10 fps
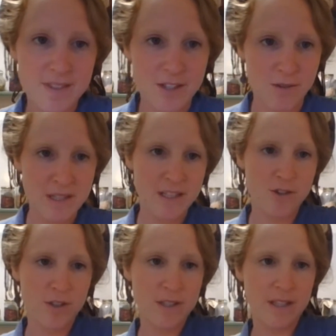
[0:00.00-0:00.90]
So this is
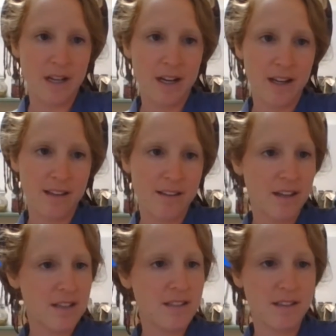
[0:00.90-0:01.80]
just
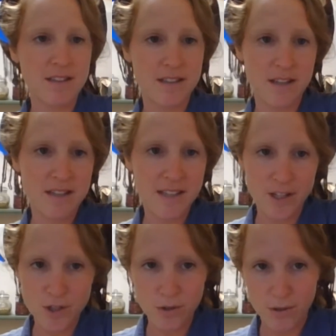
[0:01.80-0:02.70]
this is an
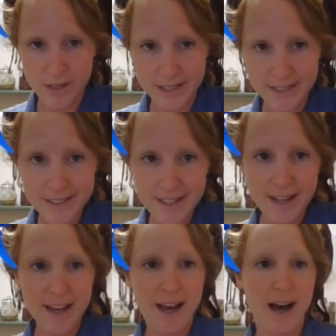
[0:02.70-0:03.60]
essential oil.
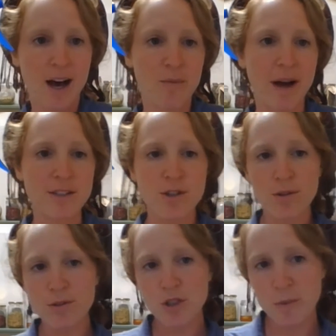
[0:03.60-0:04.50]
I don't
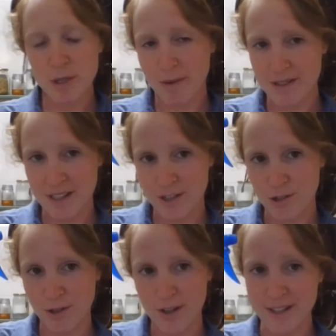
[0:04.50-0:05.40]
know too much about
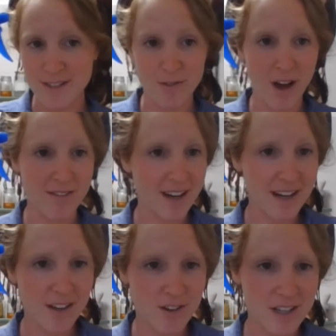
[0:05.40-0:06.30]
essential oils. If you have
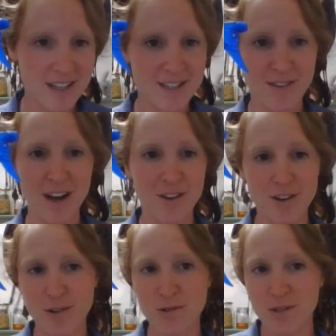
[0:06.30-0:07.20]
any other ideas of
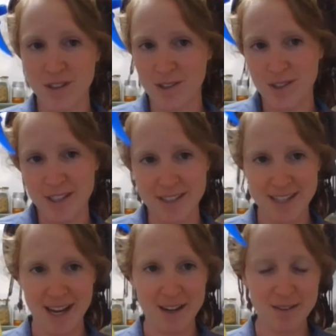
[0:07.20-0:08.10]
other cool oils
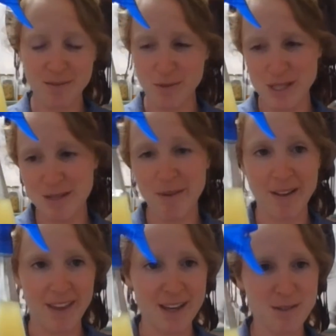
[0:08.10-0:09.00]
that would
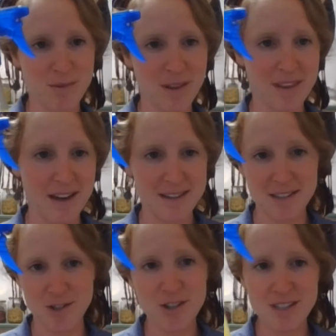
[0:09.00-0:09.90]
smell nice with
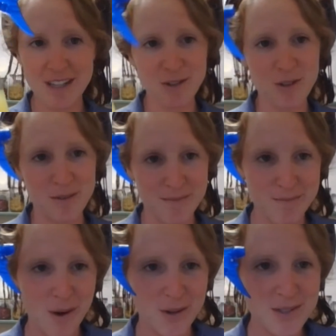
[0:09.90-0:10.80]
citrus, then you can
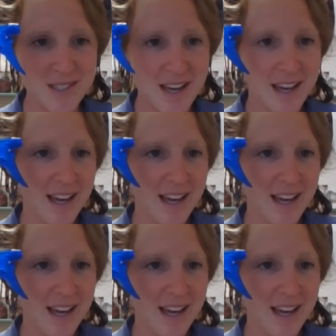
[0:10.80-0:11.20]
post.